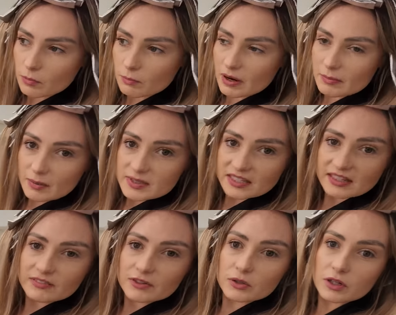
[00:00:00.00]
my mom's gonna
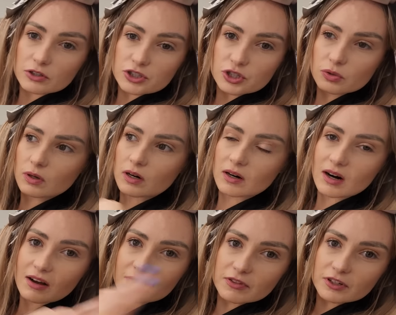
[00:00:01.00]
give you a little tour
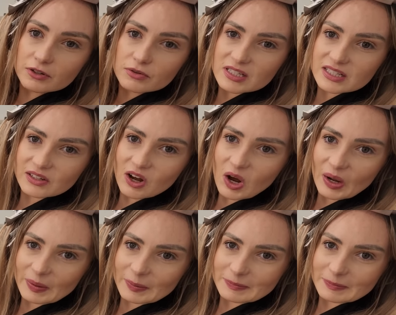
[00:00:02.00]
of the new salon.